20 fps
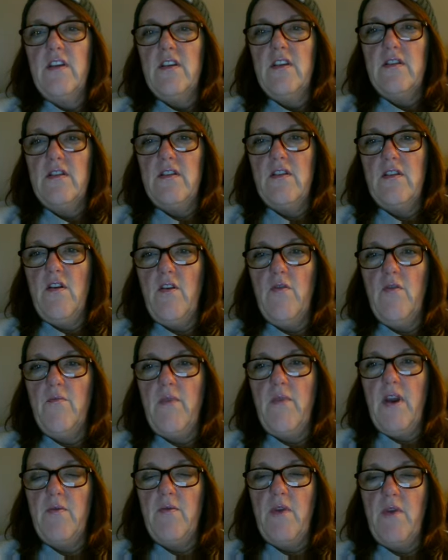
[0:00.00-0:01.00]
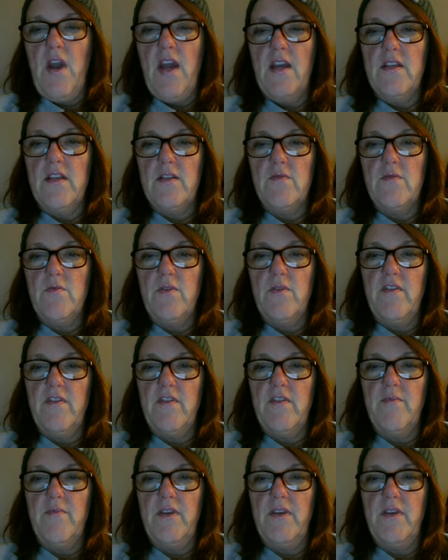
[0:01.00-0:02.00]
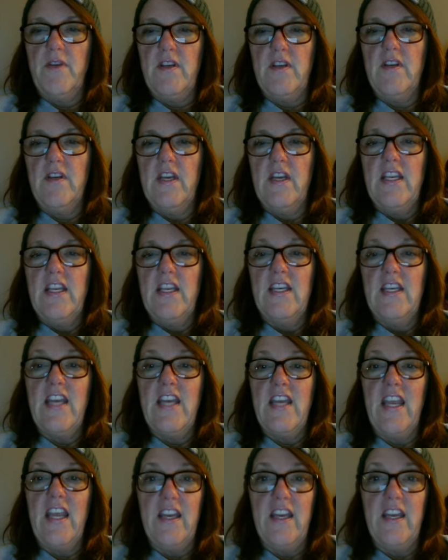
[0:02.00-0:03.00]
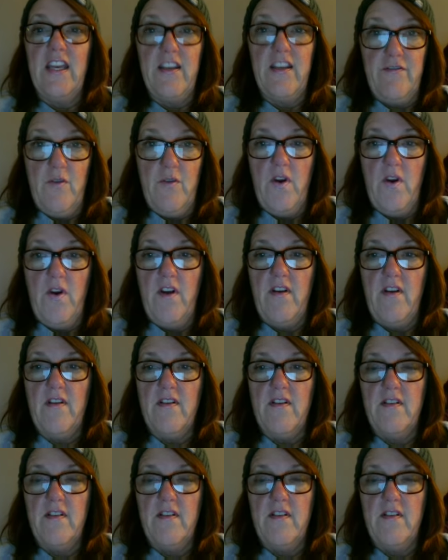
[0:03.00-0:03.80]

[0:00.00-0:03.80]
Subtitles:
So my rise would have been -4.